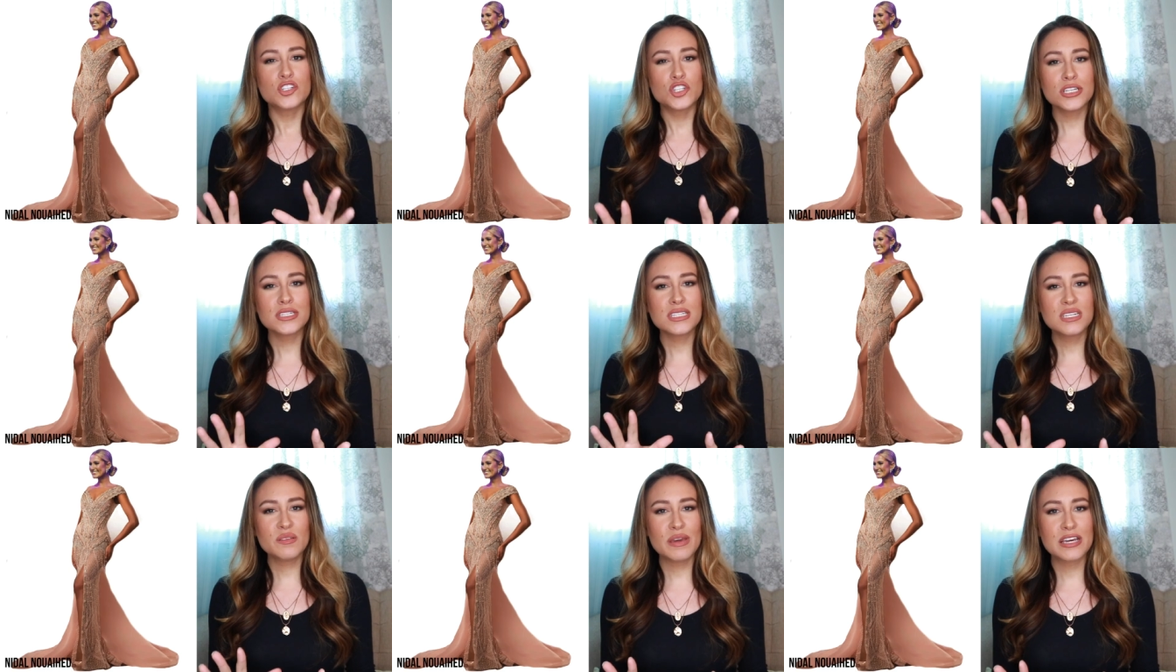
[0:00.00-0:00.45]

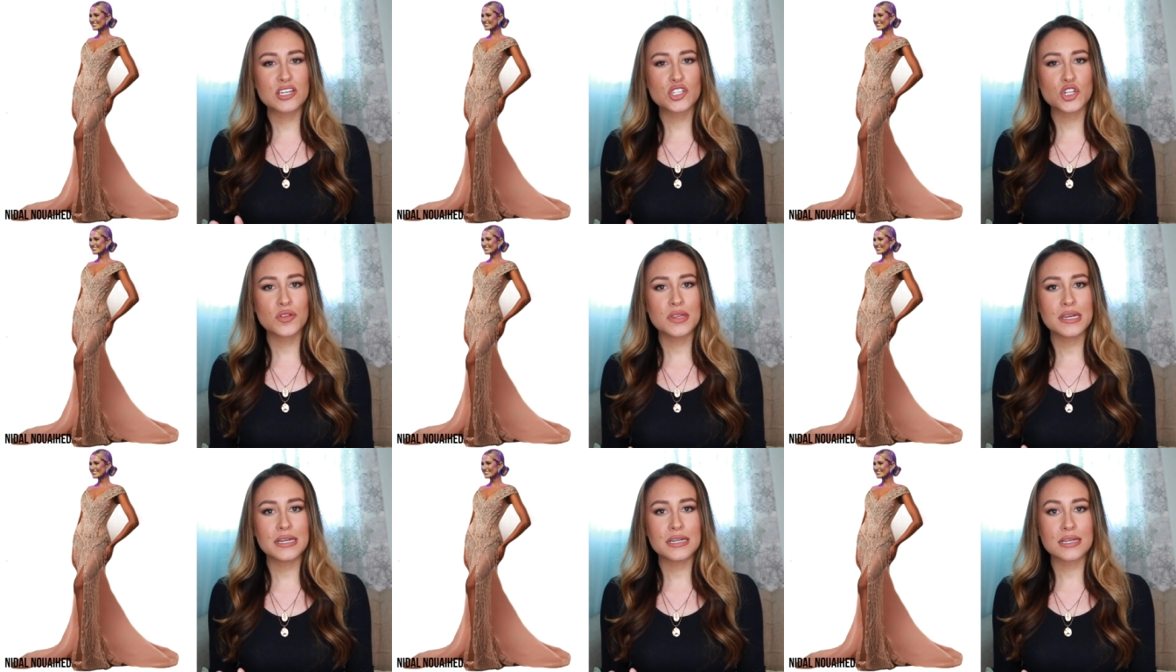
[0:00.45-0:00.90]
Just to make
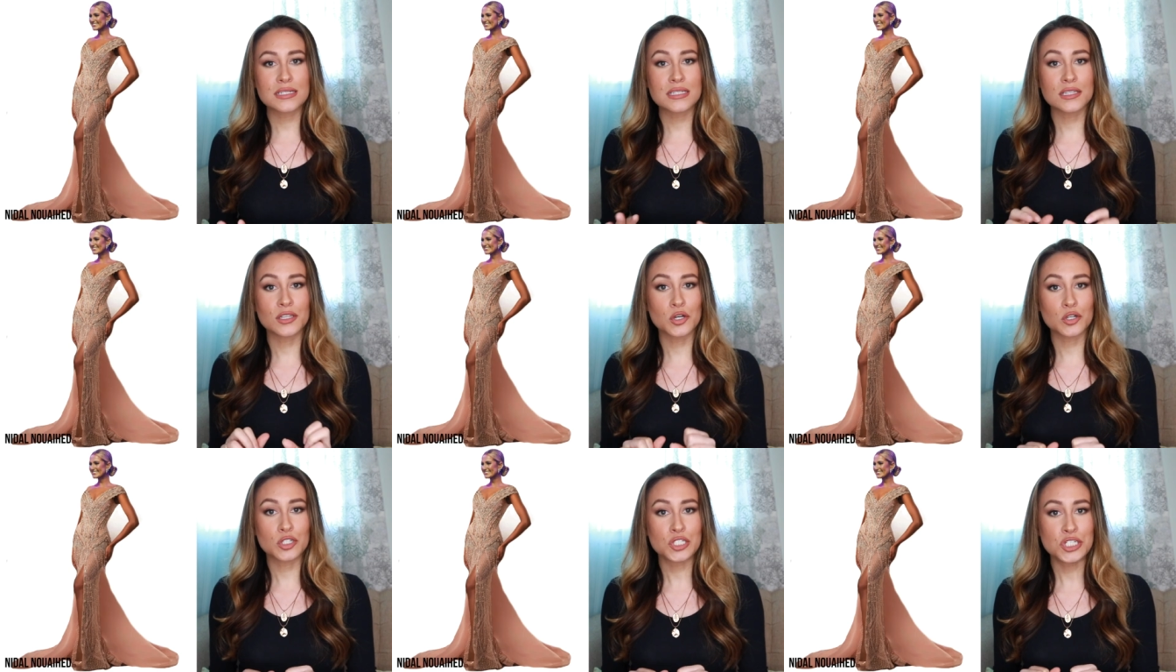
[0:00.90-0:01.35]
sure that it
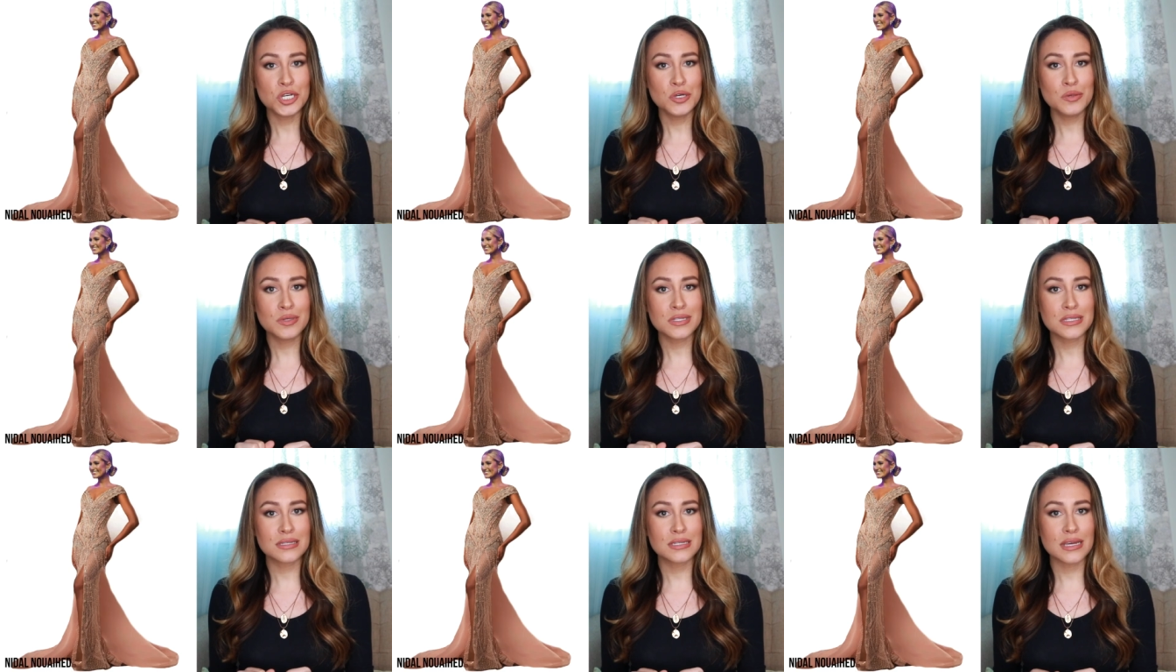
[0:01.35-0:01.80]
doesn't look
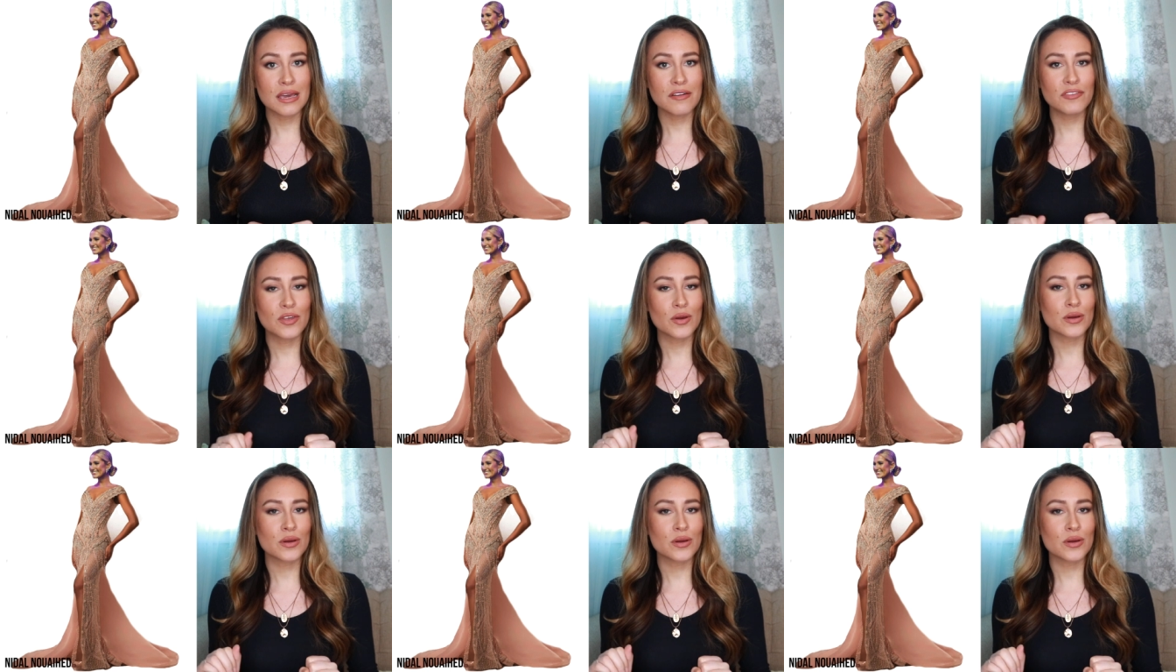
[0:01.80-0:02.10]
too stiff,